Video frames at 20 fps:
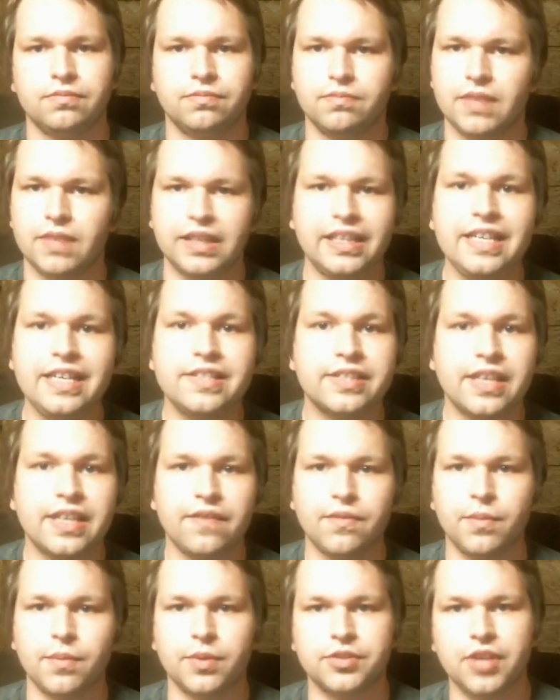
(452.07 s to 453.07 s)
At least
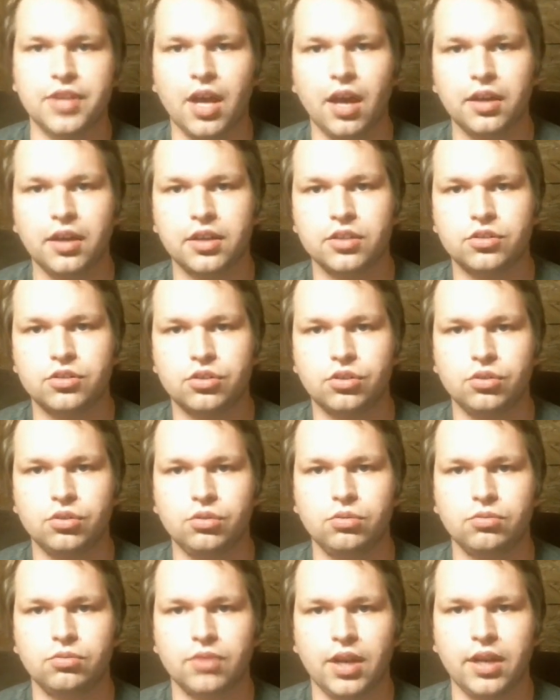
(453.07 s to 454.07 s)
give him a talking
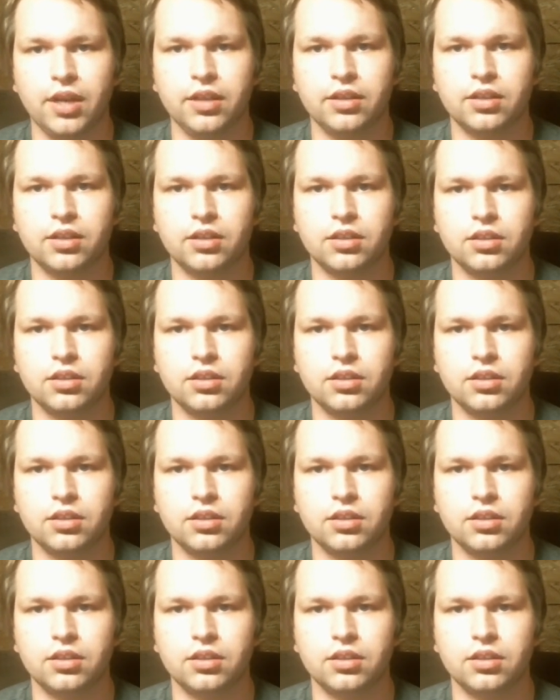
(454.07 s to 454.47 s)
to, right?